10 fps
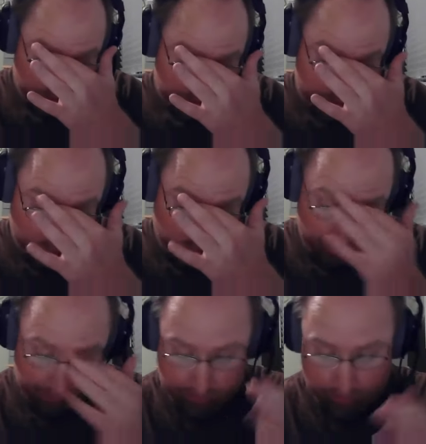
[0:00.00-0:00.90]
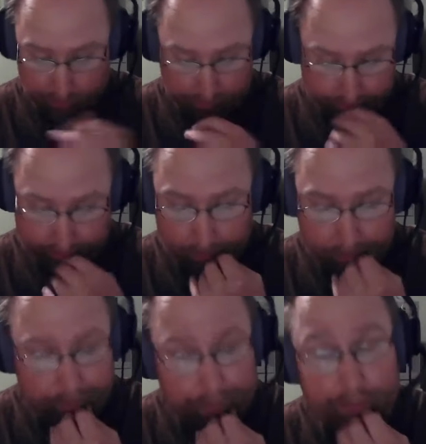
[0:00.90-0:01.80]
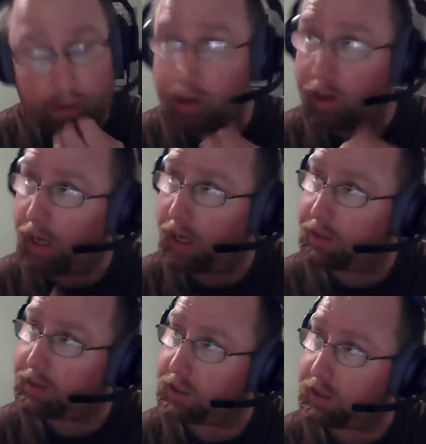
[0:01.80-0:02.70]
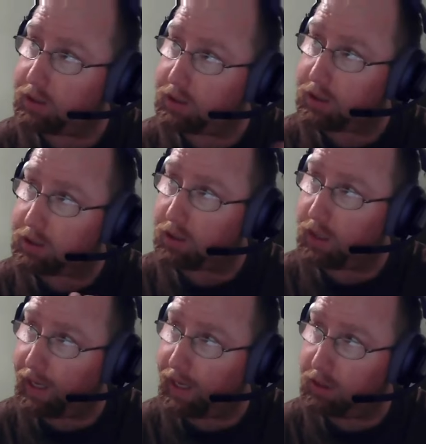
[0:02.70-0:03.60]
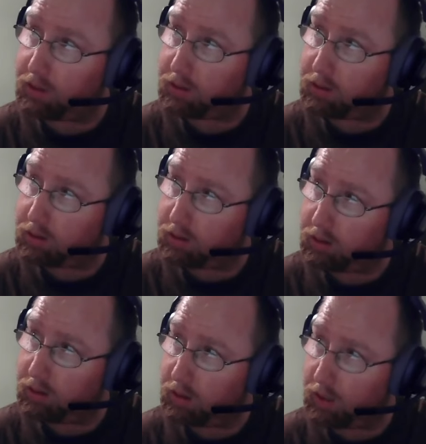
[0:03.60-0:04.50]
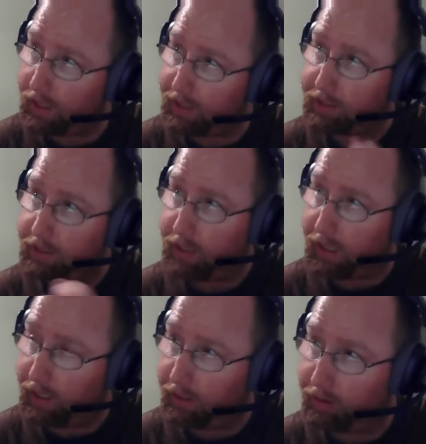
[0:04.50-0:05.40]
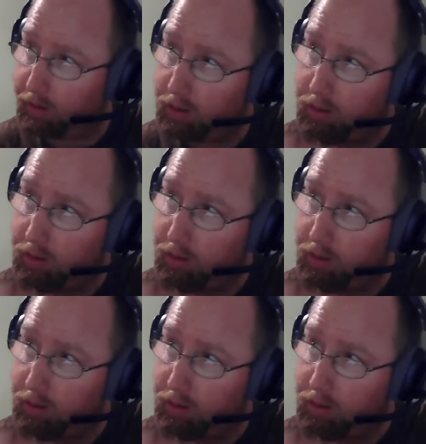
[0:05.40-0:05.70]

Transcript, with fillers: so it's going to uh, say six to eight, eight to ten.